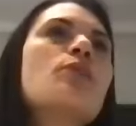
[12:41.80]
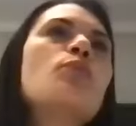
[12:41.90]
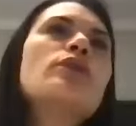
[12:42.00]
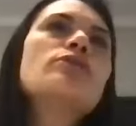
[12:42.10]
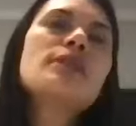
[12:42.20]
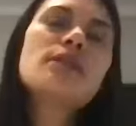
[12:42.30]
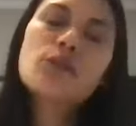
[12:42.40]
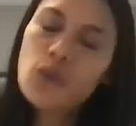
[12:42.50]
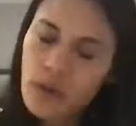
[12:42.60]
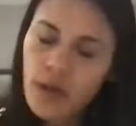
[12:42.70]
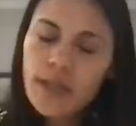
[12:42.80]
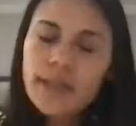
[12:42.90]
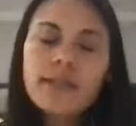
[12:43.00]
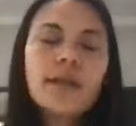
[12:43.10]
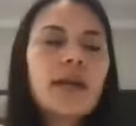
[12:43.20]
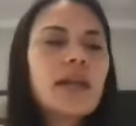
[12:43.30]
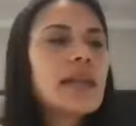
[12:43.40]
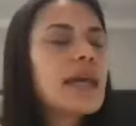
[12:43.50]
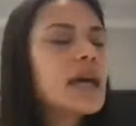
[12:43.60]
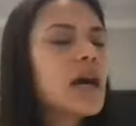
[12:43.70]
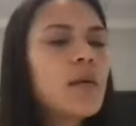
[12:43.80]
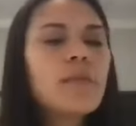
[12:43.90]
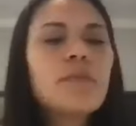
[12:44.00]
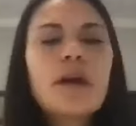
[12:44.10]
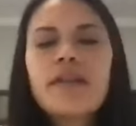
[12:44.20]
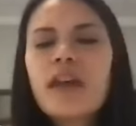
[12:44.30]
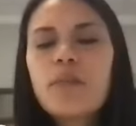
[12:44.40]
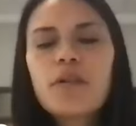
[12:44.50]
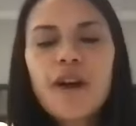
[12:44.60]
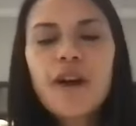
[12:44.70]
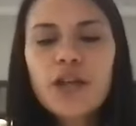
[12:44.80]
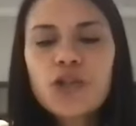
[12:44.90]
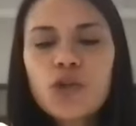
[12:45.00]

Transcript: that when you take the course, they provide